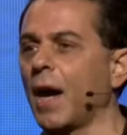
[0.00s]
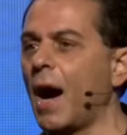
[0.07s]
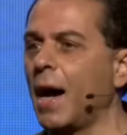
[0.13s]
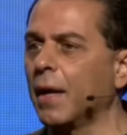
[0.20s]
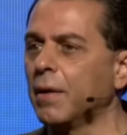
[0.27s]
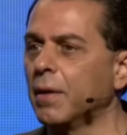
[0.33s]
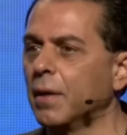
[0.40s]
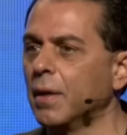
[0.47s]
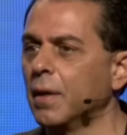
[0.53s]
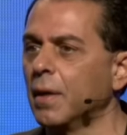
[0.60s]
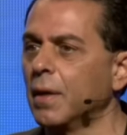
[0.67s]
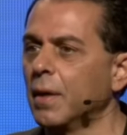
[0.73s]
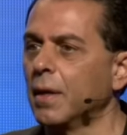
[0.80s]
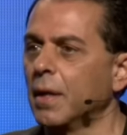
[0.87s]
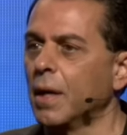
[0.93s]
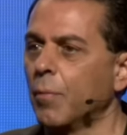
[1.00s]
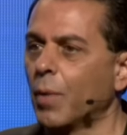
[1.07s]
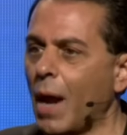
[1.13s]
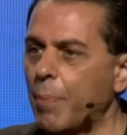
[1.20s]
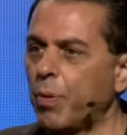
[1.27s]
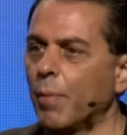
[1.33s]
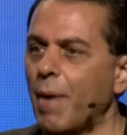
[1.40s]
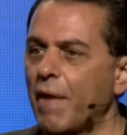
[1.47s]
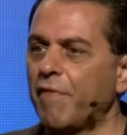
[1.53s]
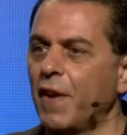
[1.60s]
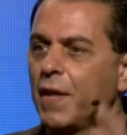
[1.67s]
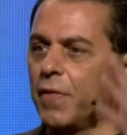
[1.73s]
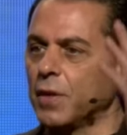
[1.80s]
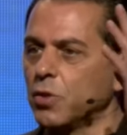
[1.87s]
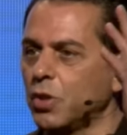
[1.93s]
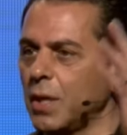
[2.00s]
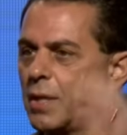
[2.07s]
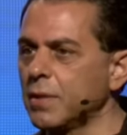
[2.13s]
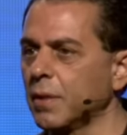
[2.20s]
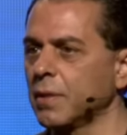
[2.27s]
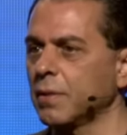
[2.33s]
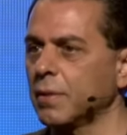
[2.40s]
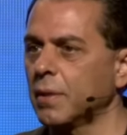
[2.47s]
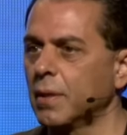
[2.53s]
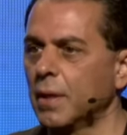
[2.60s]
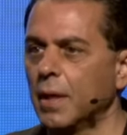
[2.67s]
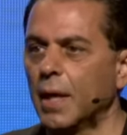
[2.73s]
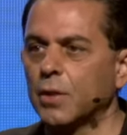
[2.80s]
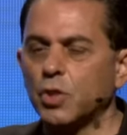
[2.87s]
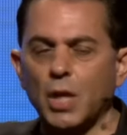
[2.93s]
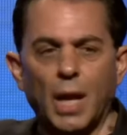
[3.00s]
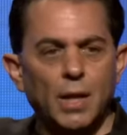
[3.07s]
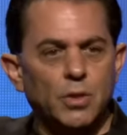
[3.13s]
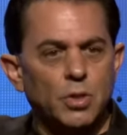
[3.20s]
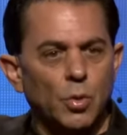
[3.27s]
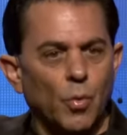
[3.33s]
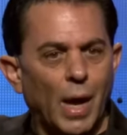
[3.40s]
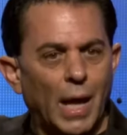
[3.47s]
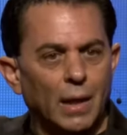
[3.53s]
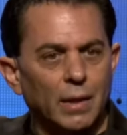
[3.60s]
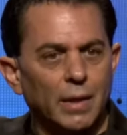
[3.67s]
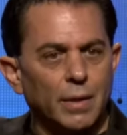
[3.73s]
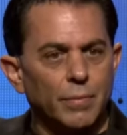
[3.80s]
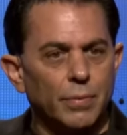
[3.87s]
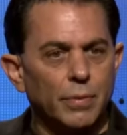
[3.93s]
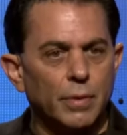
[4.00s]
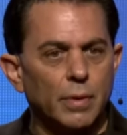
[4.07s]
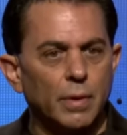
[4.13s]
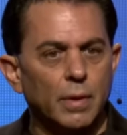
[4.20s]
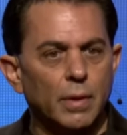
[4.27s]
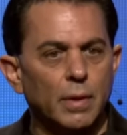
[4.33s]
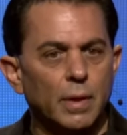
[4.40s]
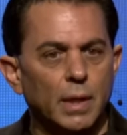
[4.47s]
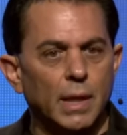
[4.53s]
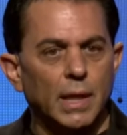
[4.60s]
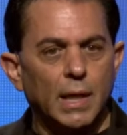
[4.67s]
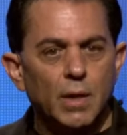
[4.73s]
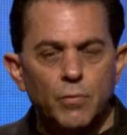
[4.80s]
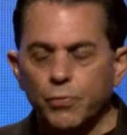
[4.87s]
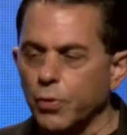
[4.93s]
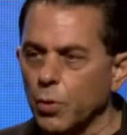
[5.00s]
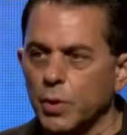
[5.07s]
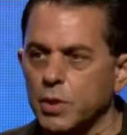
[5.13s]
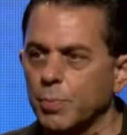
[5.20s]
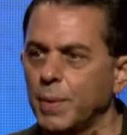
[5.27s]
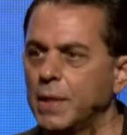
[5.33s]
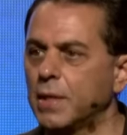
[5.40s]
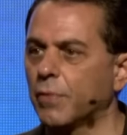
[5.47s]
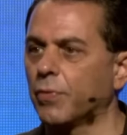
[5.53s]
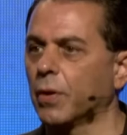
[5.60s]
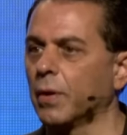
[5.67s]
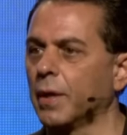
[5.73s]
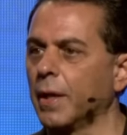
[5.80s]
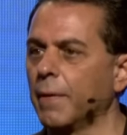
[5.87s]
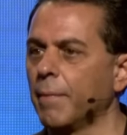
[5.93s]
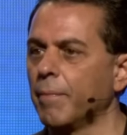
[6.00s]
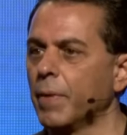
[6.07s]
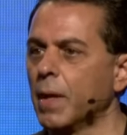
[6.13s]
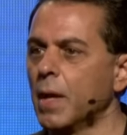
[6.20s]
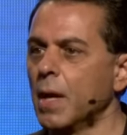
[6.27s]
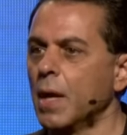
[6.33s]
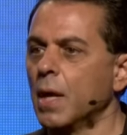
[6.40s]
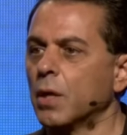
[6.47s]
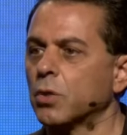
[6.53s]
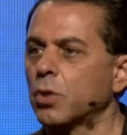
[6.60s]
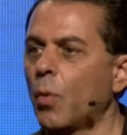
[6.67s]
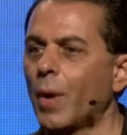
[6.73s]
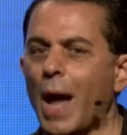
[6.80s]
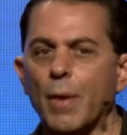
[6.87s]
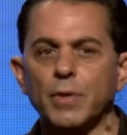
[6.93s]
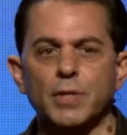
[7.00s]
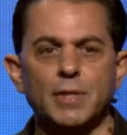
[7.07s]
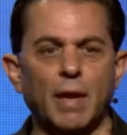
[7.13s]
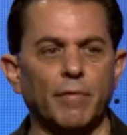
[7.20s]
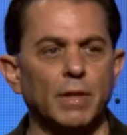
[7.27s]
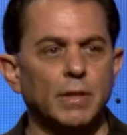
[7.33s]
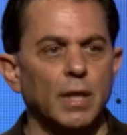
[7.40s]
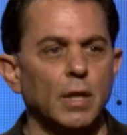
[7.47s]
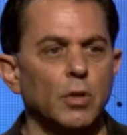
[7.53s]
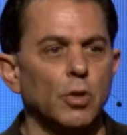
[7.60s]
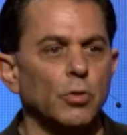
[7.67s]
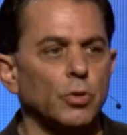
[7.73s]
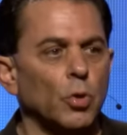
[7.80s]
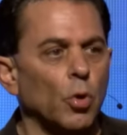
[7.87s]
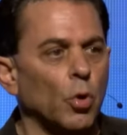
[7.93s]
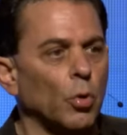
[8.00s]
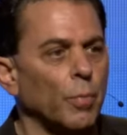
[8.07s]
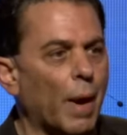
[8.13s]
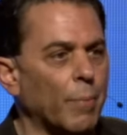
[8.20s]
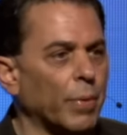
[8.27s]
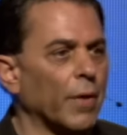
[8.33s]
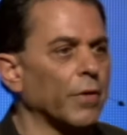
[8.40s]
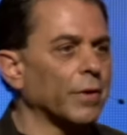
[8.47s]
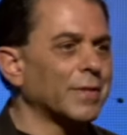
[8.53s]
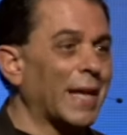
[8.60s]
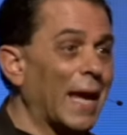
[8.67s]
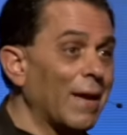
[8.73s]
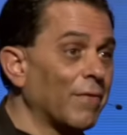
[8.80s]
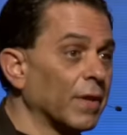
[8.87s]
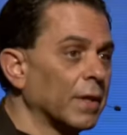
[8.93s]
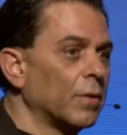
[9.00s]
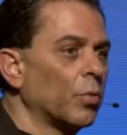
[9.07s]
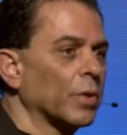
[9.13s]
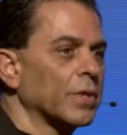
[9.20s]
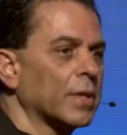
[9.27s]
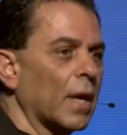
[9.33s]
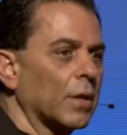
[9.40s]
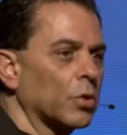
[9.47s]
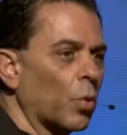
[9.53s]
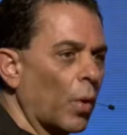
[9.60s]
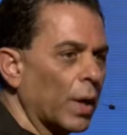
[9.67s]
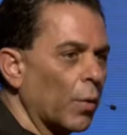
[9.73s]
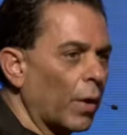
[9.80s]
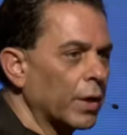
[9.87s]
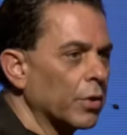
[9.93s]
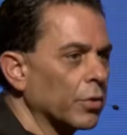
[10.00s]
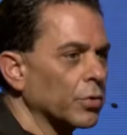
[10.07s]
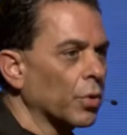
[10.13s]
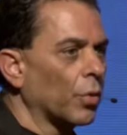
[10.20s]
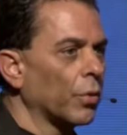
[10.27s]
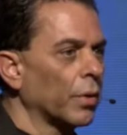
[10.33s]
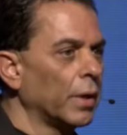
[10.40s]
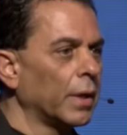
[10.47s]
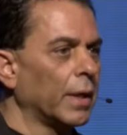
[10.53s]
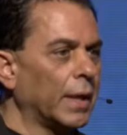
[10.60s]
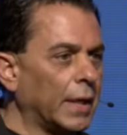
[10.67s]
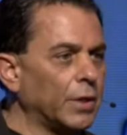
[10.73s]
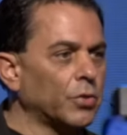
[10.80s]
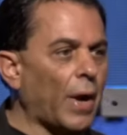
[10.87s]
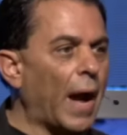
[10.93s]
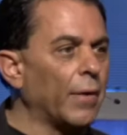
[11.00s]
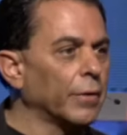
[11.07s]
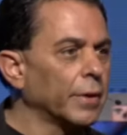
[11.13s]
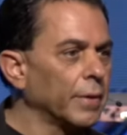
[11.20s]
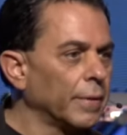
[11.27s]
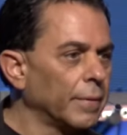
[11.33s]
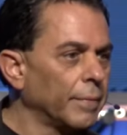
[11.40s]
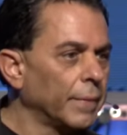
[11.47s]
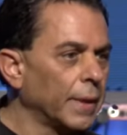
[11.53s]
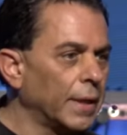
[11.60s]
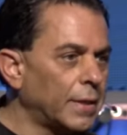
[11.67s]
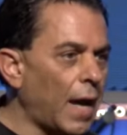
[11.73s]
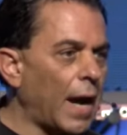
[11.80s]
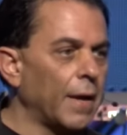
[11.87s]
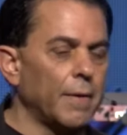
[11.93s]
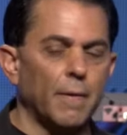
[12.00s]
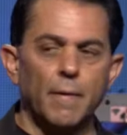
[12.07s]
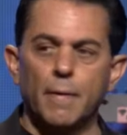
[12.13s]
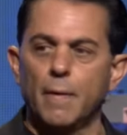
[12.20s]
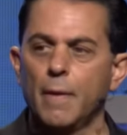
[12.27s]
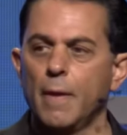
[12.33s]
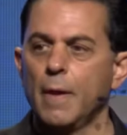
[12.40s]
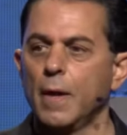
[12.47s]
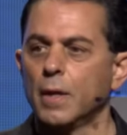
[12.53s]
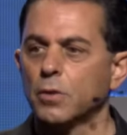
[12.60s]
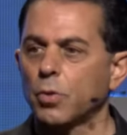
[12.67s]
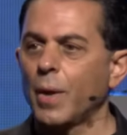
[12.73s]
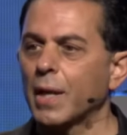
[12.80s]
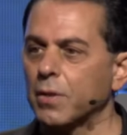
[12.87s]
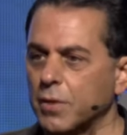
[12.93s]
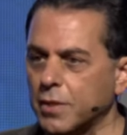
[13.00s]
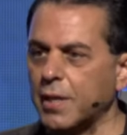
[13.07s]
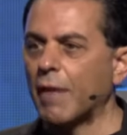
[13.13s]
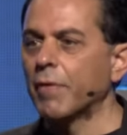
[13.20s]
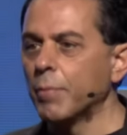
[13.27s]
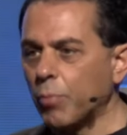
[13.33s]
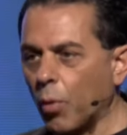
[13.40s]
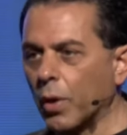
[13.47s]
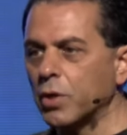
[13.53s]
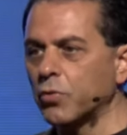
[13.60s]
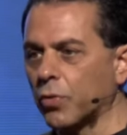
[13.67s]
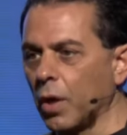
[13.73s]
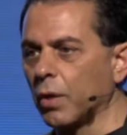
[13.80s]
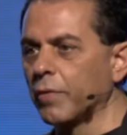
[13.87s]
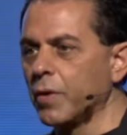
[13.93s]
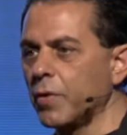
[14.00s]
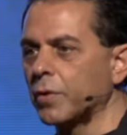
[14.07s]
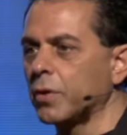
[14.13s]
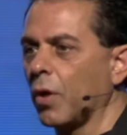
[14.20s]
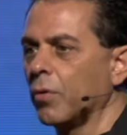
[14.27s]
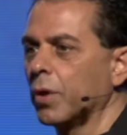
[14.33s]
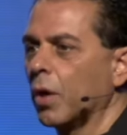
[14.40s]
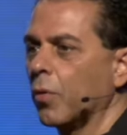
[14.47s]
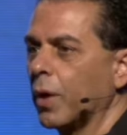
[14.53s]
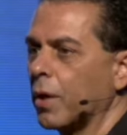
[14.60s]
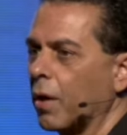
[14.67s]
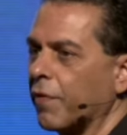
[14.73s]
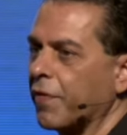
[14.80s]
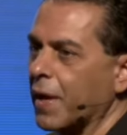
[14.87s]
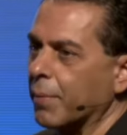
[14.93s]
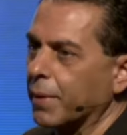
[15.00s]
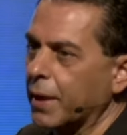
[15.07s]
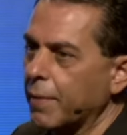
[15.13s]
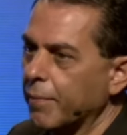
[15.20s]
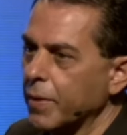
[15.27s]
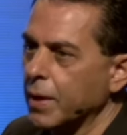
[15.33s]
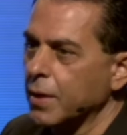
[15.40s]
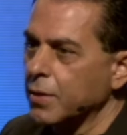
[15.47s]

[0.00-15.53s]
in God, when I put my faith in Jesus, it changed the way I live. It influenced me differently. So when I was 17 years old, my brother David was 21 years old, and he drowned. He died. So we had seven boys, for all of you that don't know, in our family.